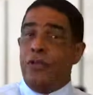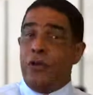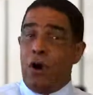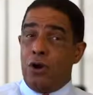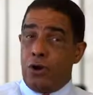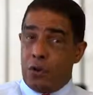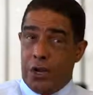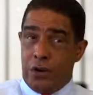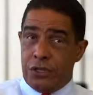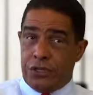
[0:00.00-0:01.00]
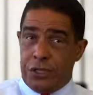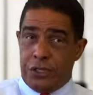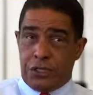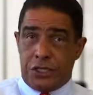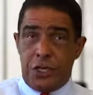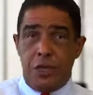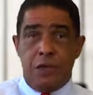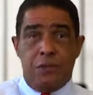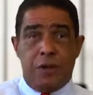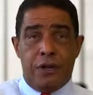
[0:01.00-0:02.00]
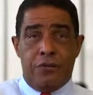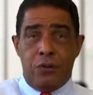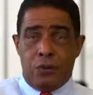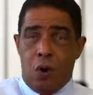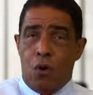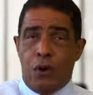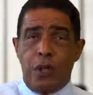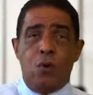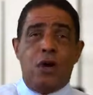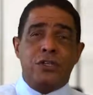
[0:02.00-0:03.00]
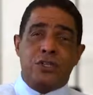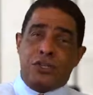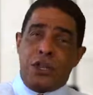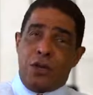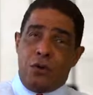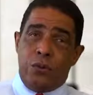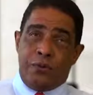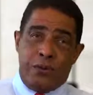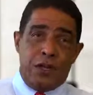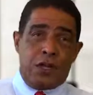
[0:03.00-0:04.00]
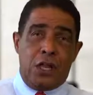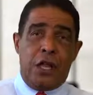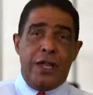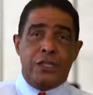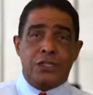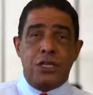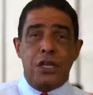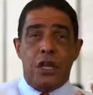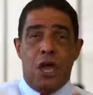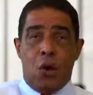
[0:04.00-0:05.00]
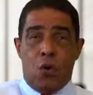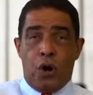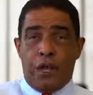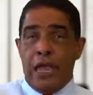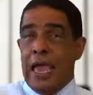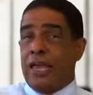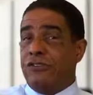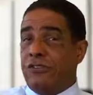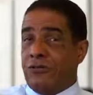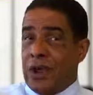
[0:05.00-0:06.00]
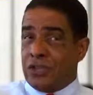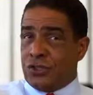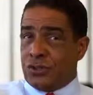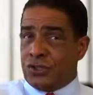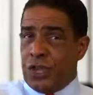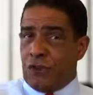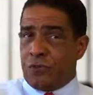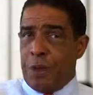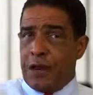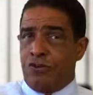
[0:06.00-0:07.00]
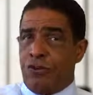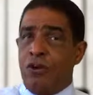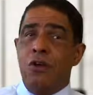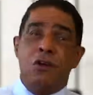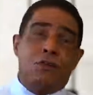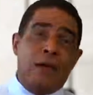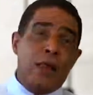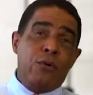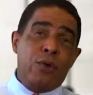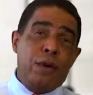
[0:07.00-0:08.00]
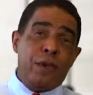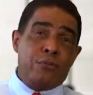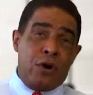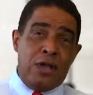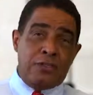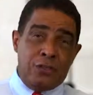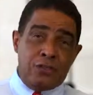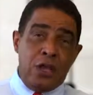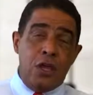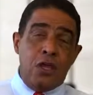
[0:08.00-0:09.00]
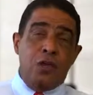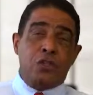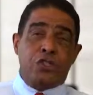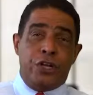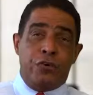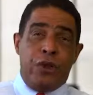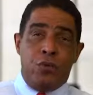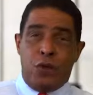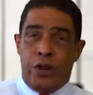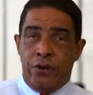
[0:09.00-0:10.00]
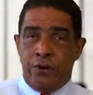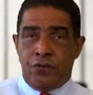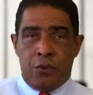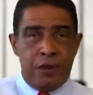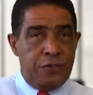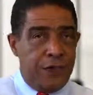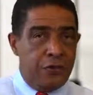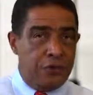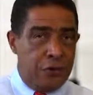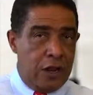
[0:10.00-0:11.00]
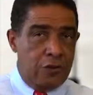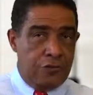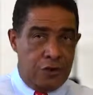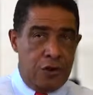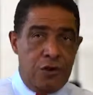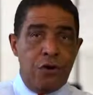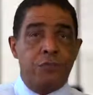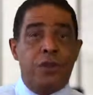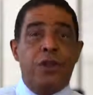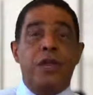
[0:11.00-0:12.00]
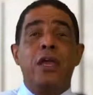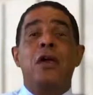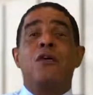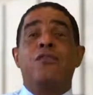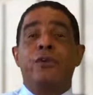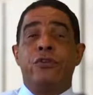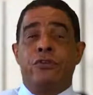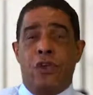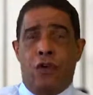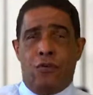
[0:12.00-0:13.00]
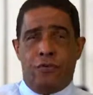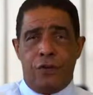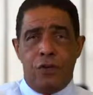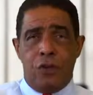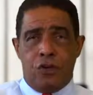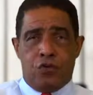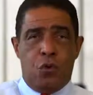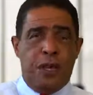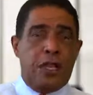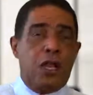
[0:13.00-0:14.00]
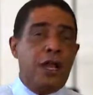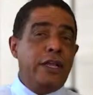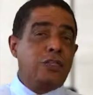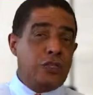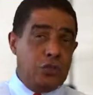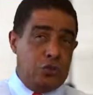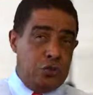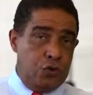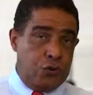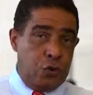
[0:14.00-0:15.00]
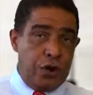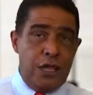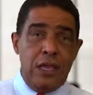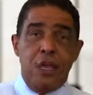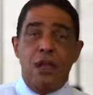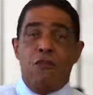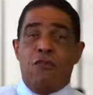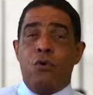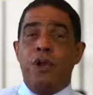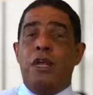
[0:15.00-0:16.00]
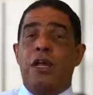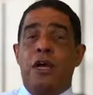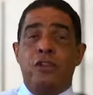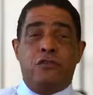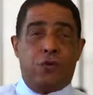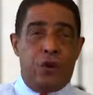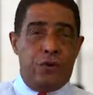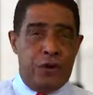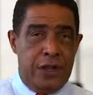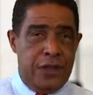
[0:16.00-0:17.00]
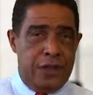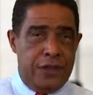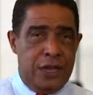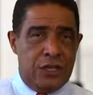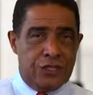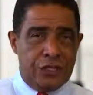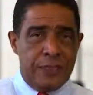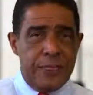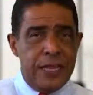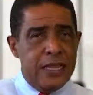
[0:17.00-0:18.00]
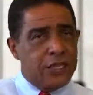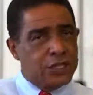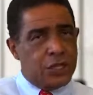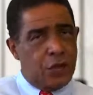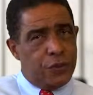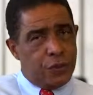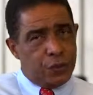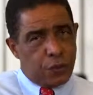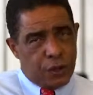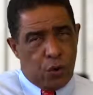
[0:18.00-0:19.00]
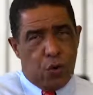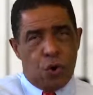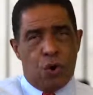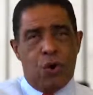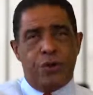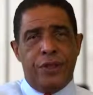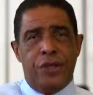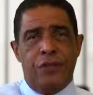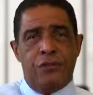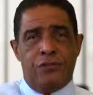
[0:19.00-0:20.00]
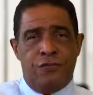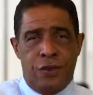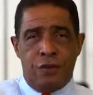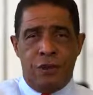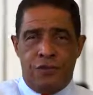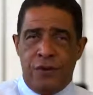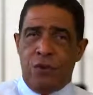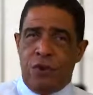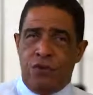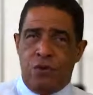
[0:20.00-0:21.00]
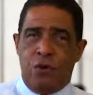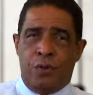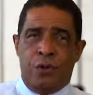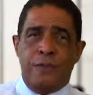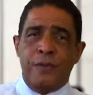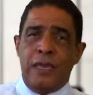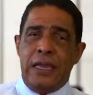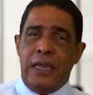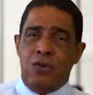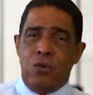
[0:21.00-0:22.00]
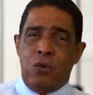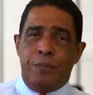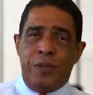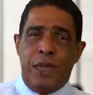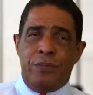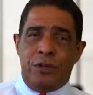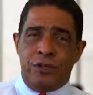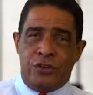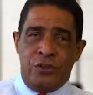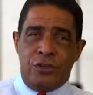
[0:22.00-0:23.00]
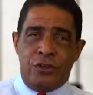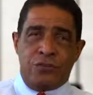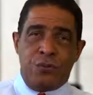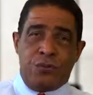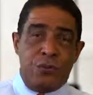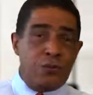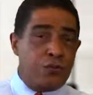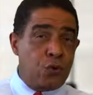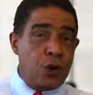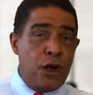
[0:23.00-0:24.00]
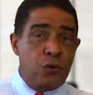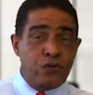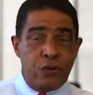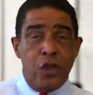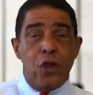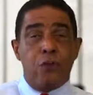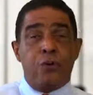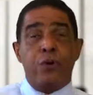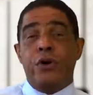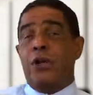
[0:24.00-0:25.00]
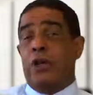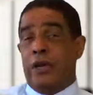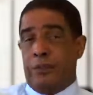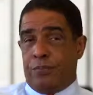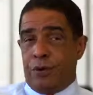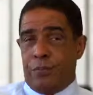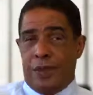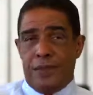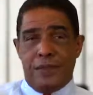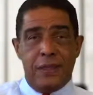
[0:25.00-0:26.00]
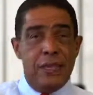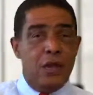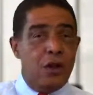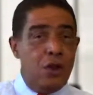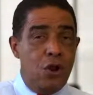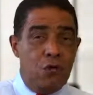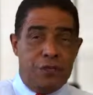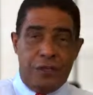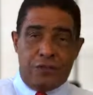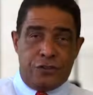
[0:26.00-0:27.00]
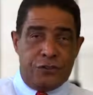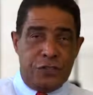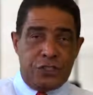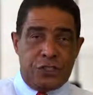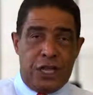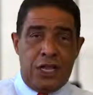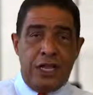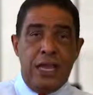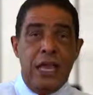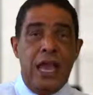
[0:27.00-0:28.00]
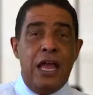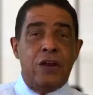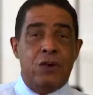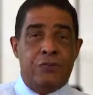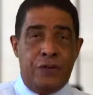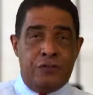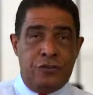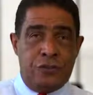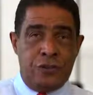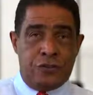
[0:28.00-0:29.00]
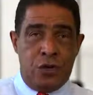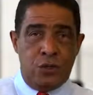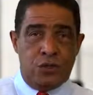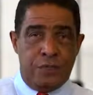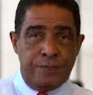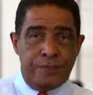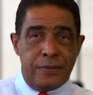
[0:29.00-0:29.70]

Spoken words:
There are no guarantees. But if you only want to settle with 10 clients working as a fractional sales manager following my process, you'll generate $120,000 a year in billing for yourself. 20 clients, $240,000, 40 clients, $480,000. So the real world is very, very doable, and you will be able to do this with 2 to 4 hours per client per month, no face-to-face selling, and no face-to-face coaching.